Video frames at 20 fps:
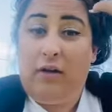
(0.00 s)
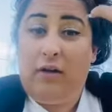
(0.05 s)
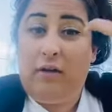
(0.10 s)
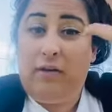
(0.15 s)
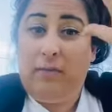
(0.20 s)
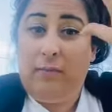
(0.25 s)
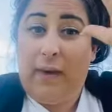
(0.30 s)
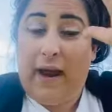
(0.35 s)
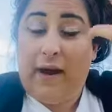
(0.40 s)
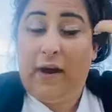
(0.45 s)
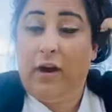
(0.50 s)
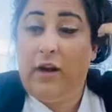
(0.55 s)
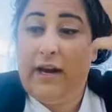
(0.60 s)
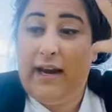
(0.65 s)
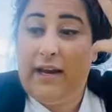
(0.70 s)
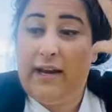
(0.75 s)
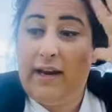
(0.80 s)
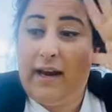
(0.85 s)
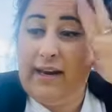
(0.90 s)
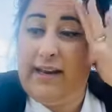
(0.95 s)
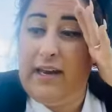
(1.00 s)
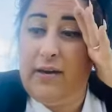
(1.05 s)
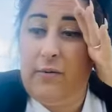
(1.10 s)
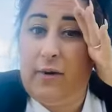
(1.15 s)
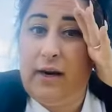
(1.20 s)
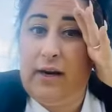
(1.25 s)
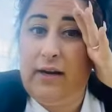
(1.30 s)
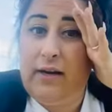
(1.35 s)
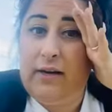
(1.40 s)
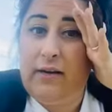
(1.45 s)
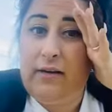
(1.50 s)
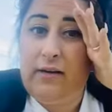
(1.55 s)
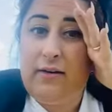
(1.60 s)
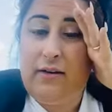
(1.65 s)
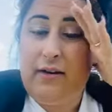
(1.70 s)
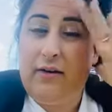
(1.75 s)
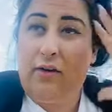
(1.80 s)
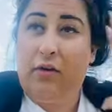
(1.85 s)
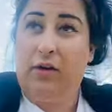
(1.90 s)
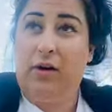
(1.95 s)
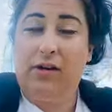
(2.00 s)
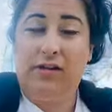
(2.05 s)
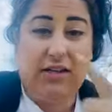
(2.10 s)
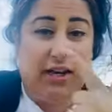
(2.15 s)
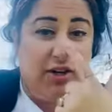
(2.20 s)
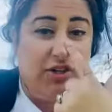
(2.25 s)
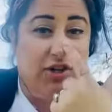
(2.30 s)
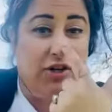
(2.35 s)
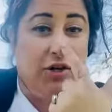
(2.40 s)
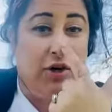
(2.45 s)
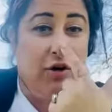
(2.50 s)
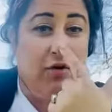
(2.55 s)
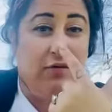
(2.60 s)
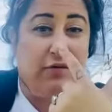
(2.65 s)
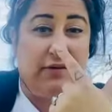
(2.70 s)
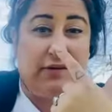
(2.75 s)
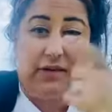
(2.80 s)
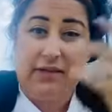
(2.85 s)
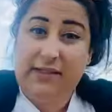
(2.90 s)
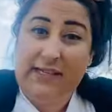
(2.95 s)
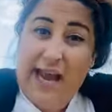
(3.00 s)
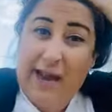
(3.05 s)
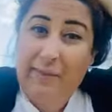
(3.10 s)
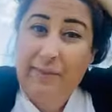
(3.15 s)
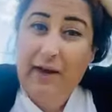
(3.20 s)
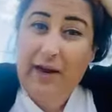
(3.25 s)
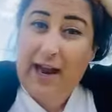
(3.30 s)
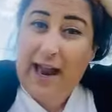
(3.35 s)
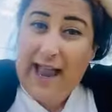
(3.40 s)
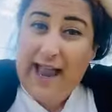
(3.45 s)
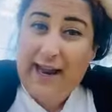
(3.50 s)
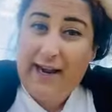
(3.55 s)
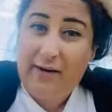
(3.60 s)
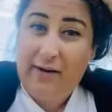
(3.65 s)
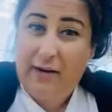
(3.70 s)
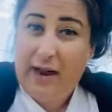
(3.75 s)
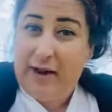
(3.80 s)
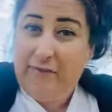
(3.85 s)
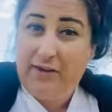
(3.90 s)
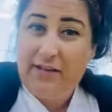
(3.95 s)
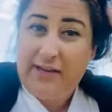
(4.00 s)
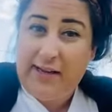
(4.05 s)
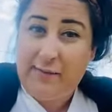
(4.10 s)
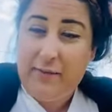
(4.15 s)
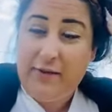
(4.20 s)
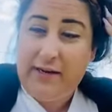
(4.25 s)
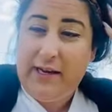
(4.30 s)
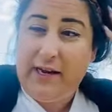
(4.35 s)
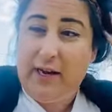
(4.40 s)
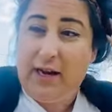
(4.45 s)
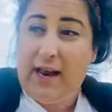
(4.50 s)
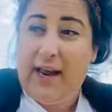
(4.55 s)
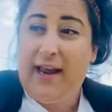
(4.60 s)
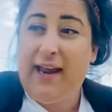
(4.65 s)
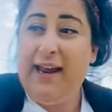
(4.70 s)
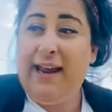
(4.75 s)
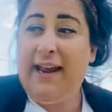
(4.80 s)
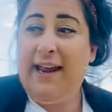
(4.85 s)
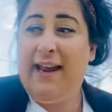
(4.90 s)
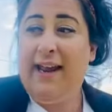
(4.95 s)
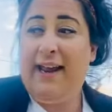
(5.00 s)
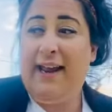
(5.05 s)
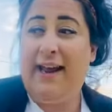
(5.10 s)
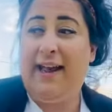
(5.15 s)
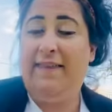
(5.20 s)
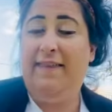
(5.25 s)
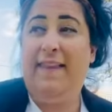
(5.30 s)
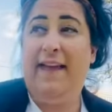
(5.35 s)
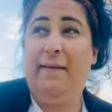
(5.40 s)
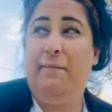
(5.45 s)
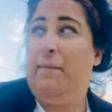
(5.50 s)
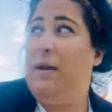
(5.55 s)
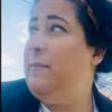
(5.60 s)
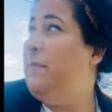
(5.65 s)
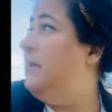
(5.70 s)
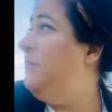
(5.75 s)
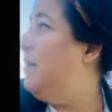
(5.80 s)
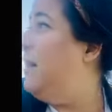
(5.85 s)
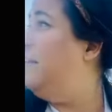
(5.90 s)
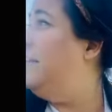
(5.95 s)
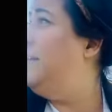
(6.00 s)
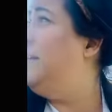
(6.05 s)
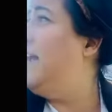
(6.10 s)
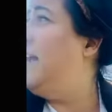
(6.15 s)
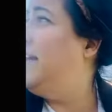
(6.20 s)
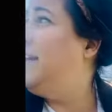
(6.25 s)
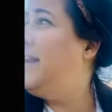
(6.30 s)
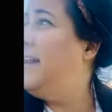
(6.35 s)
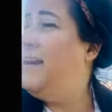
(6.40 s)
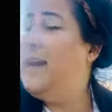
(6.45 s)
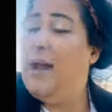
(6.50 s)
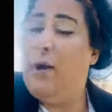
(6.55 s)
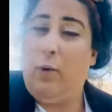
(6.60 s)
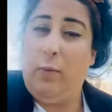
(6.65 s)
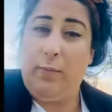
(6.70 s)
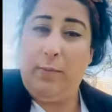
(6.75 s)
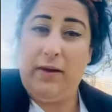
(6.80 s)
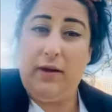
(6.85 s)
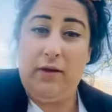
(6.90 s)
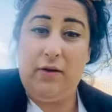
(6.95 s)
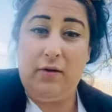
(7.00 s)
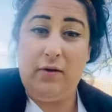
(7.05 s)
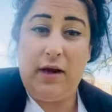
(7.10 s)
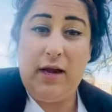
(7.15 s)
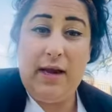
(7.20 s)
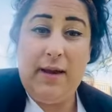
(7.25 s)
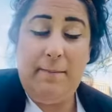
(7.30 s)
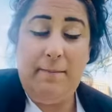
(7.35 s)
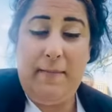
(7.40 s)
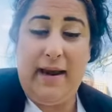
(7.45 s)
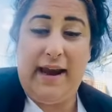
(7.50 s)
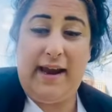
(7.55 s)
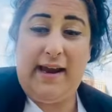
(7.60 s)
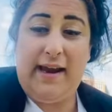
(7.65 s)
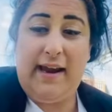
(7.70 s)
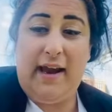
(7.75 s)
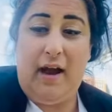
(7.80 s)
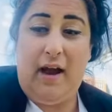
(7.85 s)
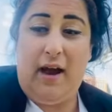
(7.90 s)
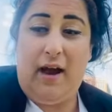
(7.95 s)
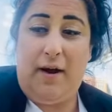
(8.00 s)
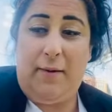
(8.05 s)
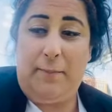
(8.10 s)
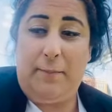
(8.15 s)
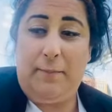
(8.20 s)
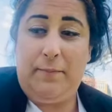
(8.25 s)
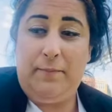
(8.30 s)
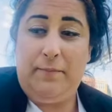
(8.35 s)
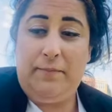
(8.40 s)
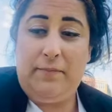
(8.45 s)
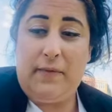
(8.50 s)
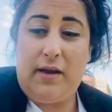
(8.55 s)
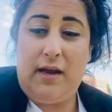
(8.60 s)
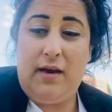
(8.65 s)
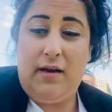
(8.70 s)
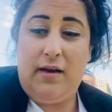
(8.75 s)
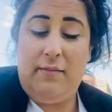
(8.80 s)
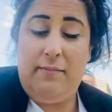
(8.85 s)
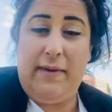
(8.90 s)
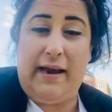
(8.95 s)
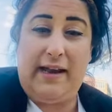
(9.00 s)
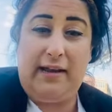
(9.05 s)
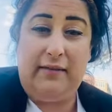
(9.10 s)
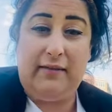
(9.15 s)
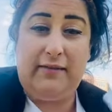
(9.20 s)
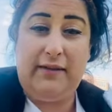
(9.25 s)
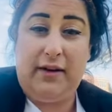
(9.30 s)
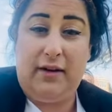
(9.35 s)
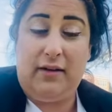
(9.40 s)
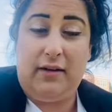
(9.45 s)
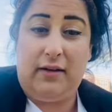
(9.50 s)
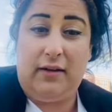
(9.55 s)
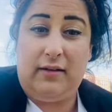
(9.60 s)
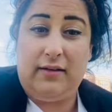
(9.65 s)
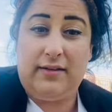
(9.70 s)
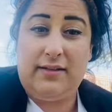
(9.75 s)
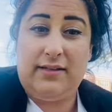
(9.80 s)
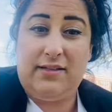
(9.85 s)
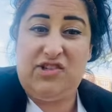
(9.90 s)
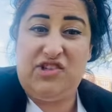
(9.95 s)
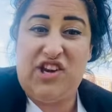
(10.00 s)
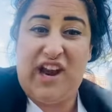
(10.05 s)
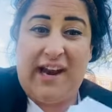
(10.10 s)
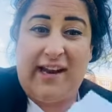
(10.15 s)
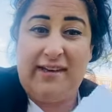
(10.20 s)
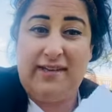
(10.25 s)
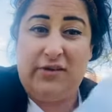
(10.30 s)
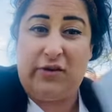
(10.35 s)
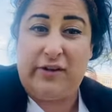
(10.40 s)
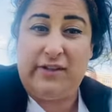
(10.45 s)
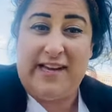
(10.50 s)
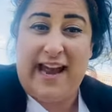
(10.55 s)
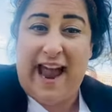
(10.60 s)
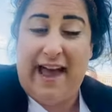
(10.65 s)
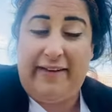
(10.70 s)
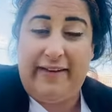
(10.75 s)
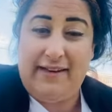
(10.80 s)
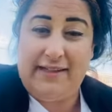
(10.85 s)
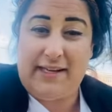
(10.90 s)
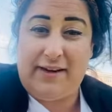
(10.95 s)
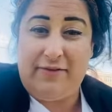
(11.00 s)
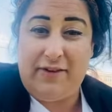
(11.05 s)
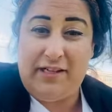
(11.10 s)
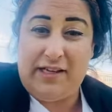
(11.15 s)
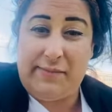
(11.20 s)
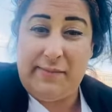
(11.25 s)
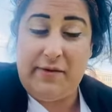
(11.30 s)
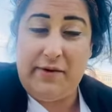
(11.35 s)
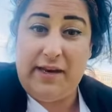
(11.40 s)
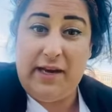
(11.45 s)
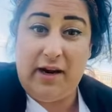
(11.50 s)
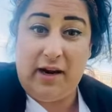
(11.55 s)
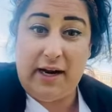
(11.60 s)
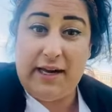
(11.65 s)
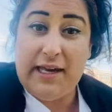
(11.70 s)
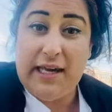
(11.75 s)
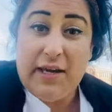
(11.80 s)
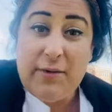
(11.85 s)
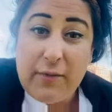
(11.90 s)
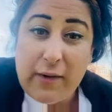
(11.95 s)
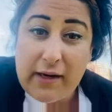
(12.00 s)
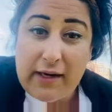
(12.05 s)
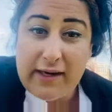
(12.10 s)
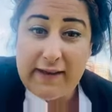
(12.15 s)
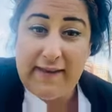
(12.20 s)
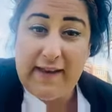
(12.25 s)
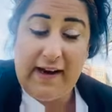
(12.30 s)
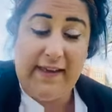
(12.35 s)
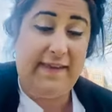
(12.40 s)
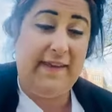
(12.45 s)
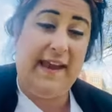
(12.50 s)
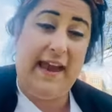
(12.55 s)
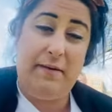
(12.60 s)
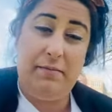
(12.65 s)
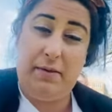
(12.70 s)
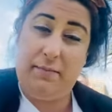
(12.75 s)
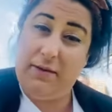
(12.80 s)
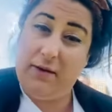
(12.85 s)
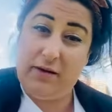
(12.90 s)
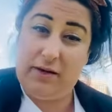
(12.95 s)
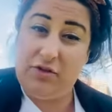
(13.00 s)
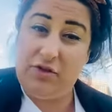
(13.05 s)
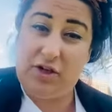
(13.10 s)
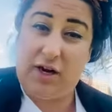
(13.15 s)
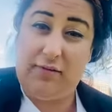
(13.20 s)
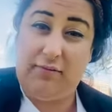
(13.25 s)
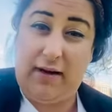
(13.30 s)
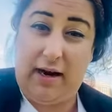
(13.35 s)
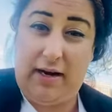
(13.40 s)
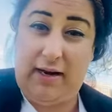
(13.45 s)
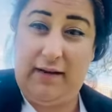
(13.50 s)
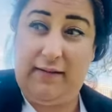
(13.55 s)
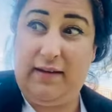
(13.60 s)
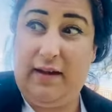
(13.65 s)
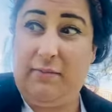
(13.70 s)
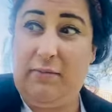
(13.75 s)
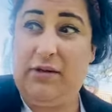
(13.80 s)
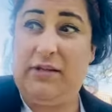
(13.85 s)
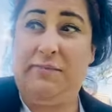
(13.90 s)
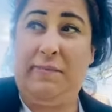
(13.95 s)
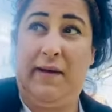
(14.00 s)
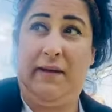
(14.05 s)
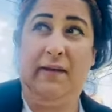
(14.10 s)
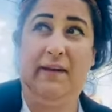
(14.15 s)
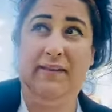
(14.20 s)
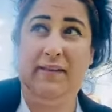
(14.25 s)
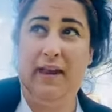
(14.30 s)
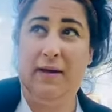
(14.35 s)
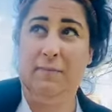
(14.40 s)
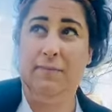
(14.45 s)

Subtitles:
I heard it, a keyword." Or touch your nose or tap your head every time you hear it. And then maybe mom and dad can help you make a little checks or tallies every time you hear a keyword. And then at the end, maybe you can try writing them or spelling them.